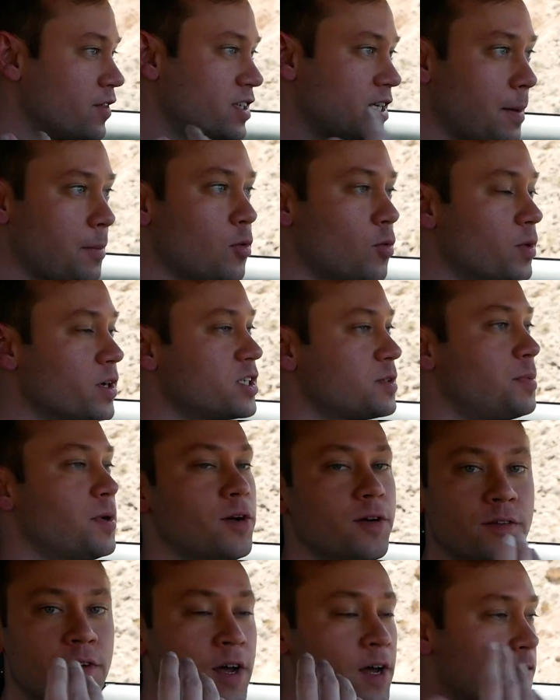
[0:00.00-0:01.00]
have a double
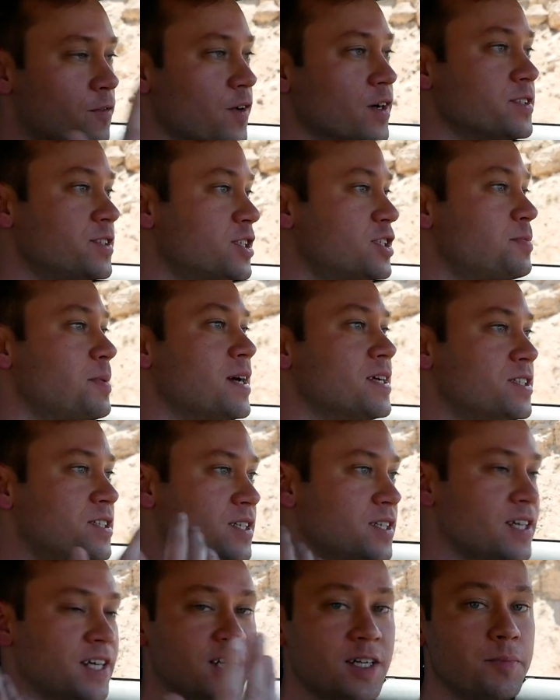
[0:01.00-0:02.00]
wishbone front
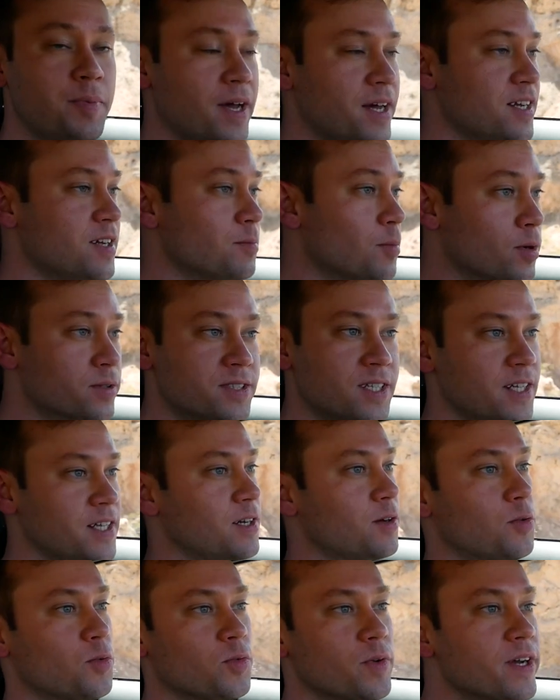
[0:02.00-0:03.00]
suspension, independent
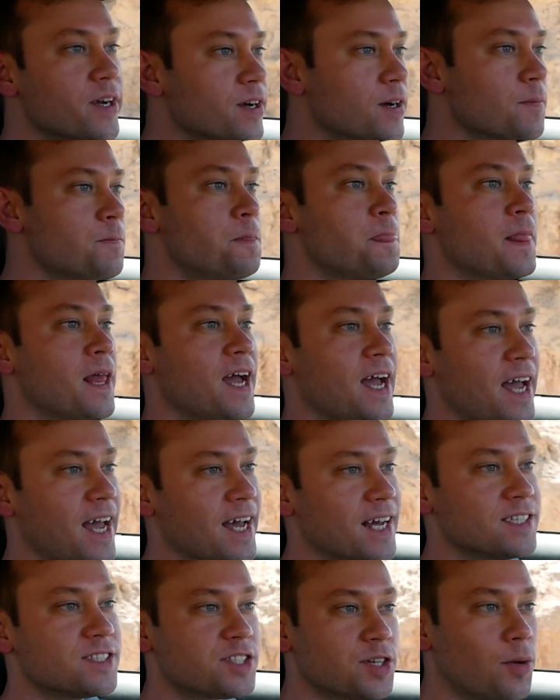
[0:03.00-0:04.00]
multi-link rear,
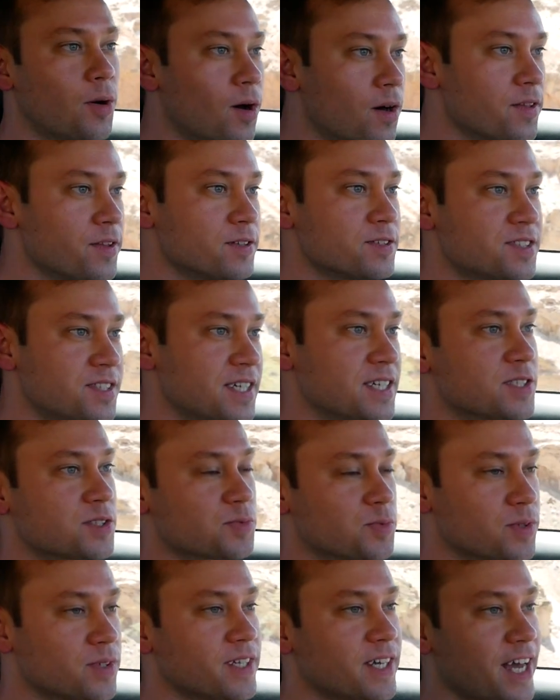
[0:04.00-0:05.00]
and so all those things
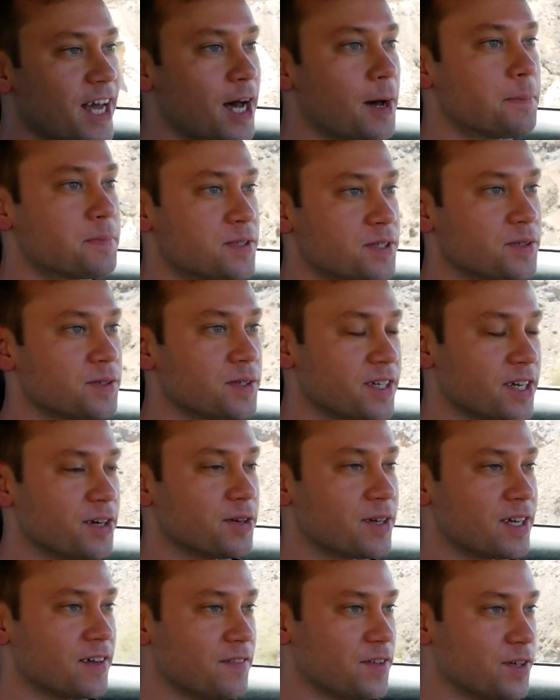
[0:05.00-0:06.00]
really help to you
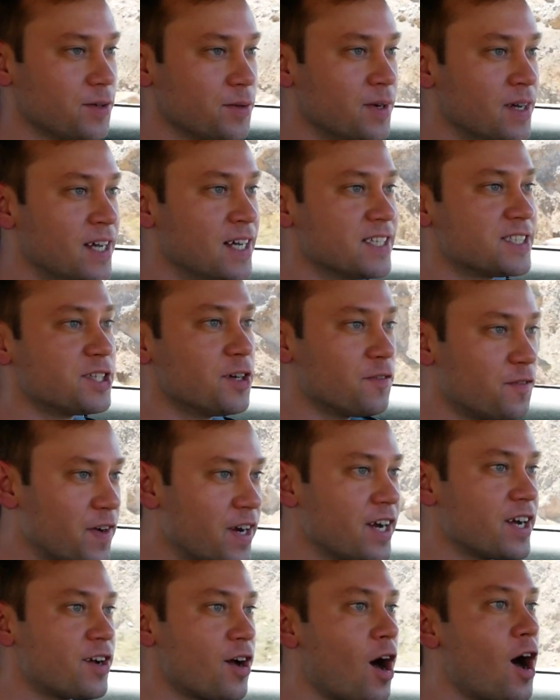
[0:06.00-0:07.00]
know give you still
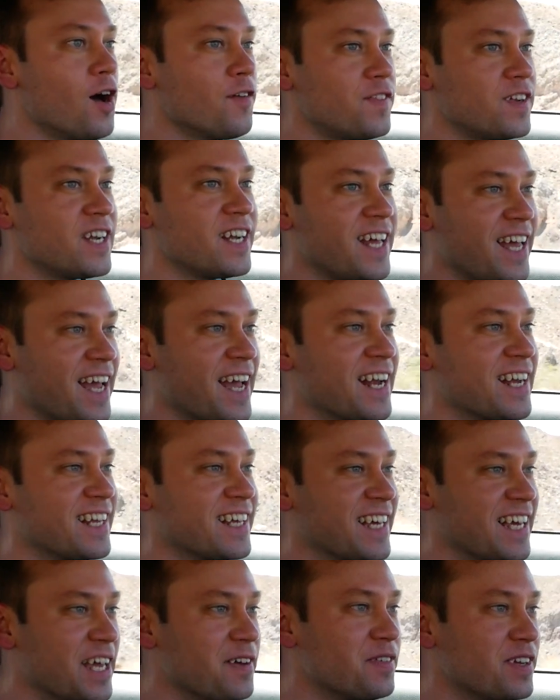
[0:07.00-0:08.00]
very confident
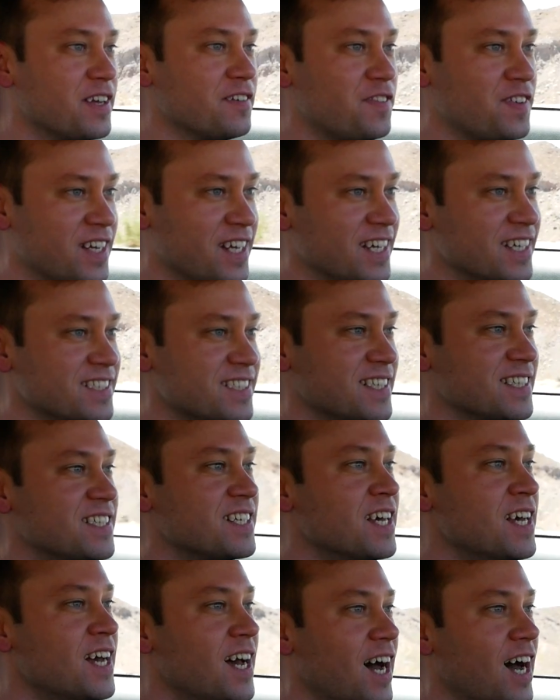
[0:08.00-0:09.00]
handling, even if it isn't,
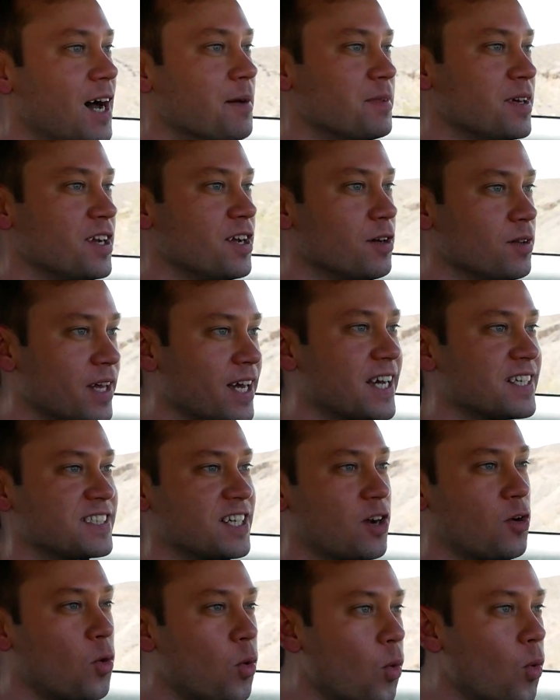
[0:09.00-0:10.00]
um, you know, like I
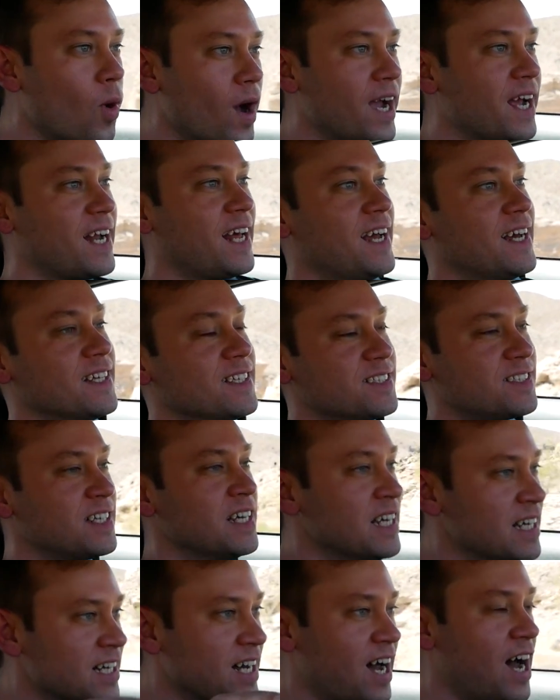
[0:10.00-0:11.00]
said, quite as
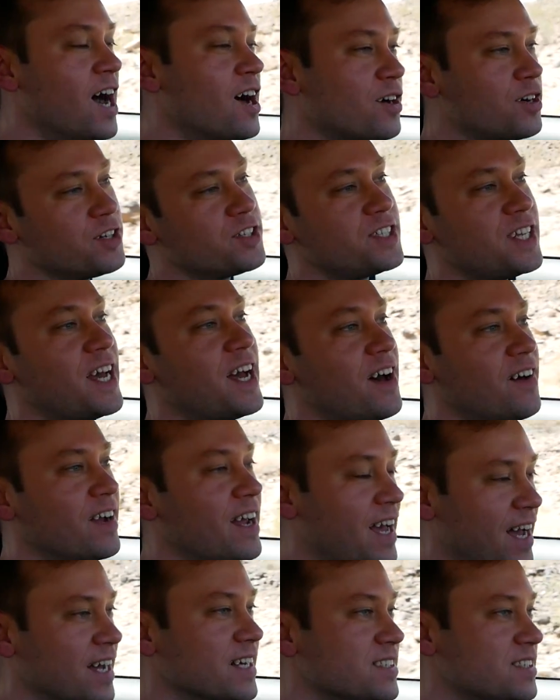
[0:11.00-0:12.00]
hunkered down
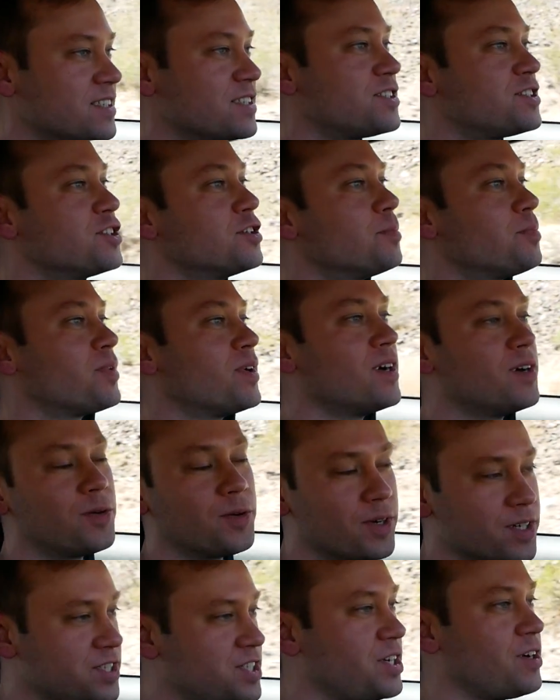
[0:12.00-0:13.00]
as the Supra
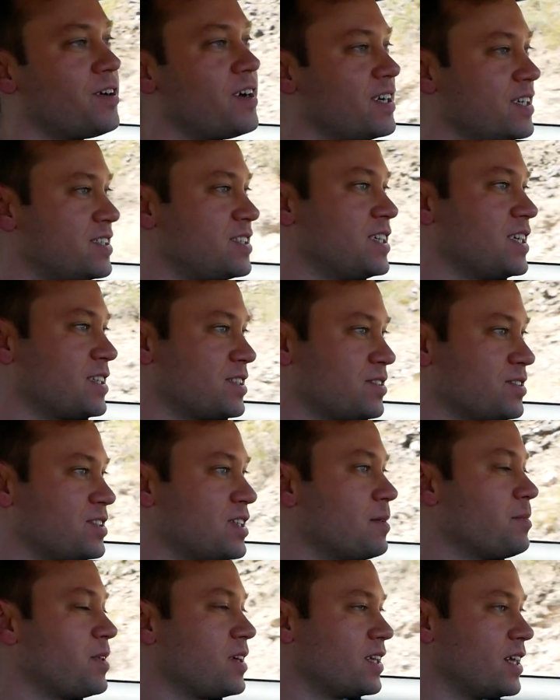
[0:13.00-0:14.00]
or a GR86 or
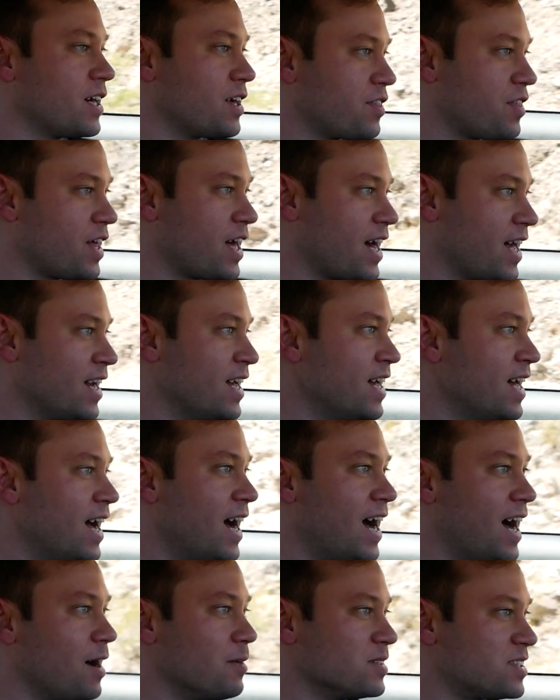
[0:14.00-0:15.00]
something like that.
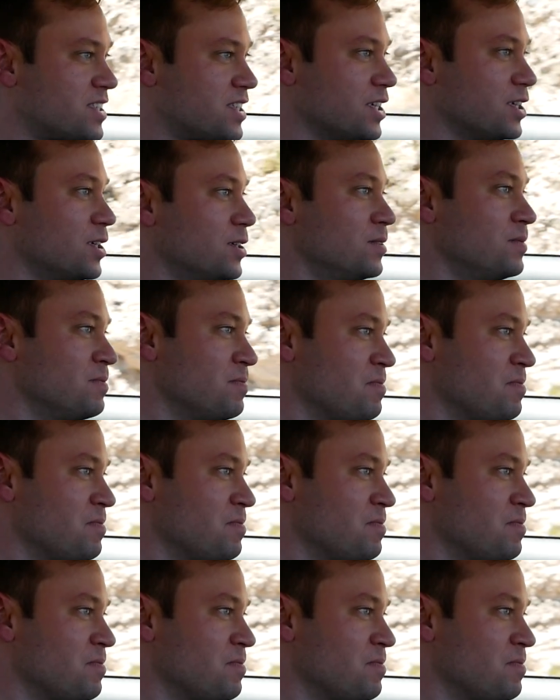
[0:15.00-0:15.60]
Um, still,